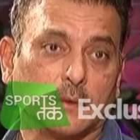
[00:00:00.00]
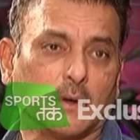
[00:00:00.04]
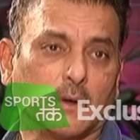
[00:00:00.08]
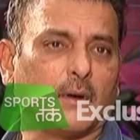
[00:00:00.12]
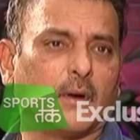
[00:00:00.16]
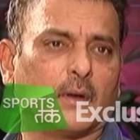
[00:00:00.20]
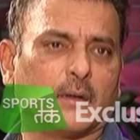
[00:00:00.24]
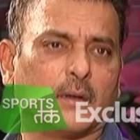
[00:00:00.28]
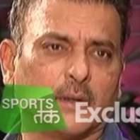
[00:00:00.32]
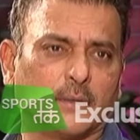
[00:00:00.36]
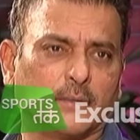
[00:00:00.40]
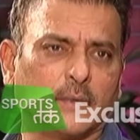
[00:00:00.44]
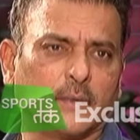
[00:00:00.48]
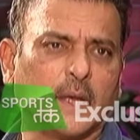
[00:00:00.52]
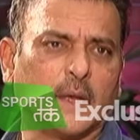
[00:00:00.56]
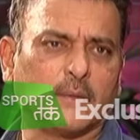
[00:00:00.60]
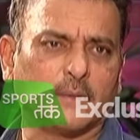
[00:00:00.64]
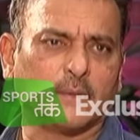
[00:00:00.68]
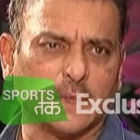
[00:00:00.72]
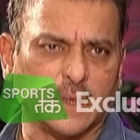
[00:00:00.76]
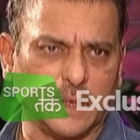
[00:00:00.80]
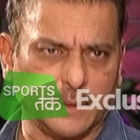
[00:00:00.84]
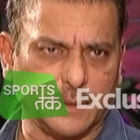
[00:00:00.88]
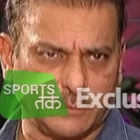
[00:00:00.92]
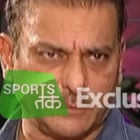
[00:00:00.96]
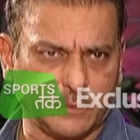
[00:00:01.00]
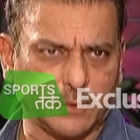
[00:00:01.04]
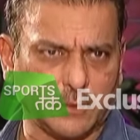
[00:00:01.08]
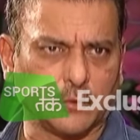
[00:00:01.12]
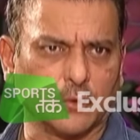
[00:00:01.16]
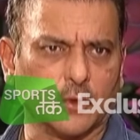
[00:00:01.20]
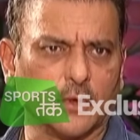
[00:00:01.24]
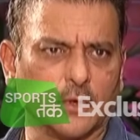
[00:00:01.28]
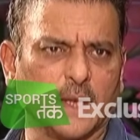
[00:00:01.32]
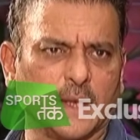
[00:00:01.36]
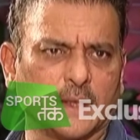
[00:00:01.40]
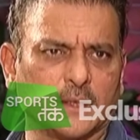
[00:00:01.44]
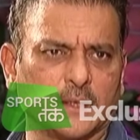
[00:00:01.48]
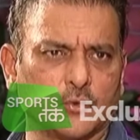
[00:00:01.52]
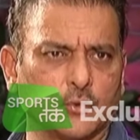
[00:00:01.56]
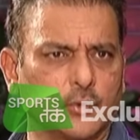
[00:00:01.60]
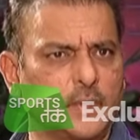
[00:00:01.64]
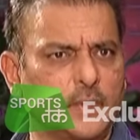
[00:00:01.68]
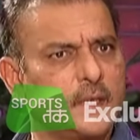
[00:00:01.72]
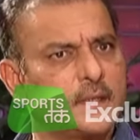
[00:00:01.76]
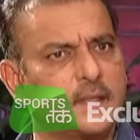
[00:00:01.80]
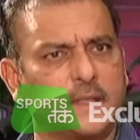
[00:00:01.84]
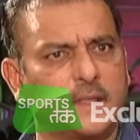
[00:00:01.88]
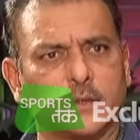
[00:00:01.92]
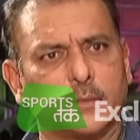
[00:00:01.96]
Oh, if they have a ne good next two
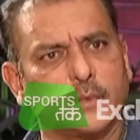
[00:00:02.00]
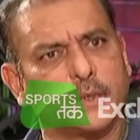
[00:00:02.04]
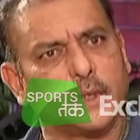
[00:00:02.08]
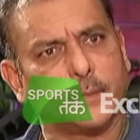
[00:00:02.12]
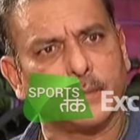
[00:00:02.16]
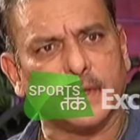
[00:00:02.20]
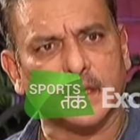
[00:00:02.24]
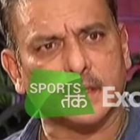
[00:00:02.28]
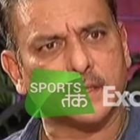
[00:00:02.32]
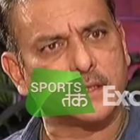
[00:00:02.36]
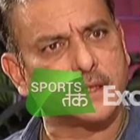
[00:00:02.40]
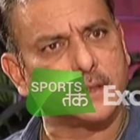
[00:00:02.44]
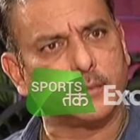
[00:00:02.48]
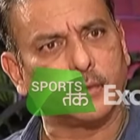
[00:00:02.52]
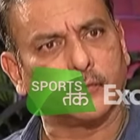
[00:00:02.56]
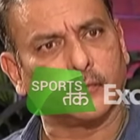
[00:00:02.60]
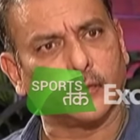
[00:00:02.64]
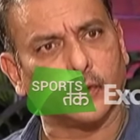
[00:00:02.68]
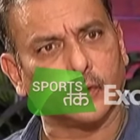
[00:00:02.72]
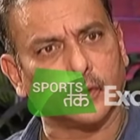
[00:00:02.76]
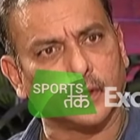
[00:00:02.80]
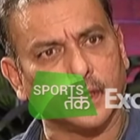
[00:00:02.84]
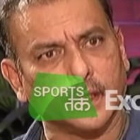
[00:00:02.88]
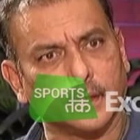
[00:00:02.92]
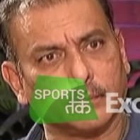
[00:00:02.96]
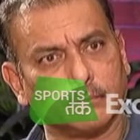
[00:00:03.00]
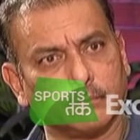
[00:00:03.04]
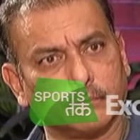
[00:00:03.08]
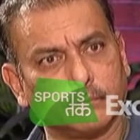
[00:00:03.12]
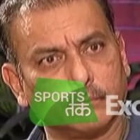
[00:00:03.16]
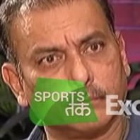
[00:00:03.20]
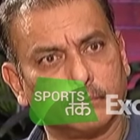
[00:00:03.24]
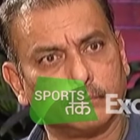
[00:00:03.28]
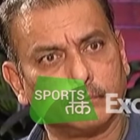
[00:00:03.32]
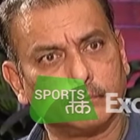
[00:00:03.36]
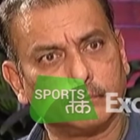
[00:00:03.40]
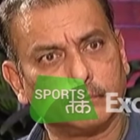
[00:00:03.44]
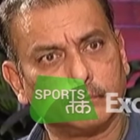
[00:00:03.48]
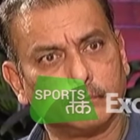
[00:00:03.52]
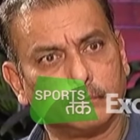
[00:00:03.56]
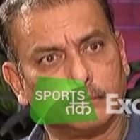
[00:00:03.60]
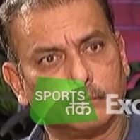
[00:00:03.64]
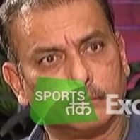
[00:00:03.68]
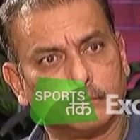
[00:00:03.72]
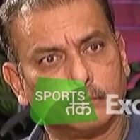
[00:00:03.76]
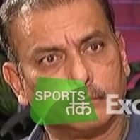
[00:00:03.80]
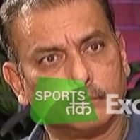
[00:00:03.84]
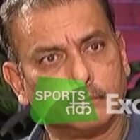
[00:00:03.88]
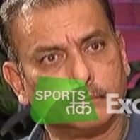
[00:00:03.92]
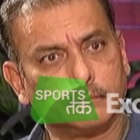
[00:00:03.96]
years, this will be the best team of all time.
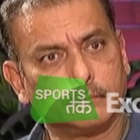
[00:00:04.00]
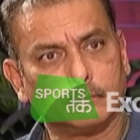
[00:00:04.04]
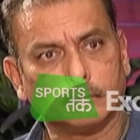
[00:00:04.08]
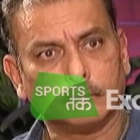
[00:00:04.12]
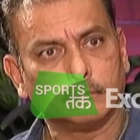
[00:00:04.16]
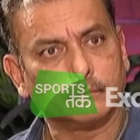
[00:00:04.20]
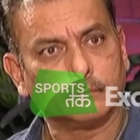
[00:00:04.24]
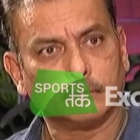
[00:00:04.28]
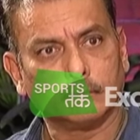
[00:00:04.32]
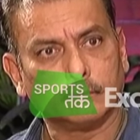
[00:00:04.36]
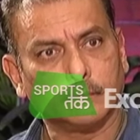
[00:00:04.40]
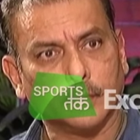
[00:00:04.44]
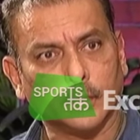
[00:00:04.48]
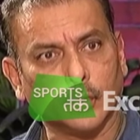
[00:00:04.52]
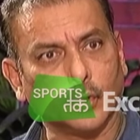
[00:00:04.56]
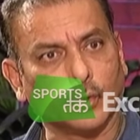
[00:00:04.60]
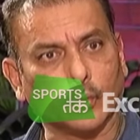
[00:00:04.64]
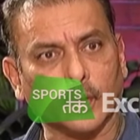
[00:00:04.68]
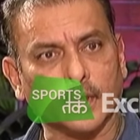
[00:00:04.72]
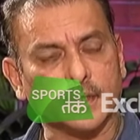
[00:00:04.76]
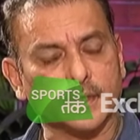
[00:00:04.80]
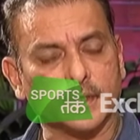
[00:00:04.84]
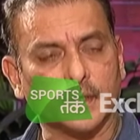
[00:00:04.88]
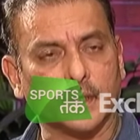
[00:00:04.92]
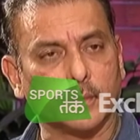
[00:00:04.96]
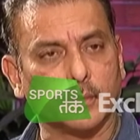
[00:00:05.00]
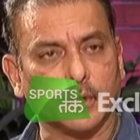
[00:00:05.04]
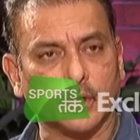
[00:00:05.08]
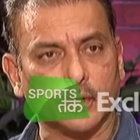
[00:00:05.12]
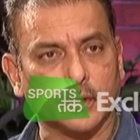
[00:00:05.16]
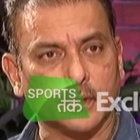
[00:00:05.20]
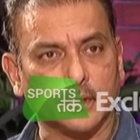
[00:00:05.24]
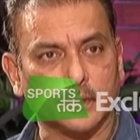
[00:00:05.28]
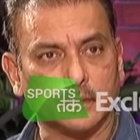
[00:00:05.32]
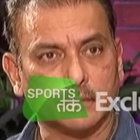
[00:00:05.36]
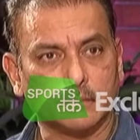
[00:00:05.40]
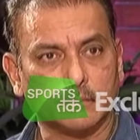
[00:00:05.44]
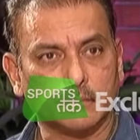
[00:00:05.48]
No question about it.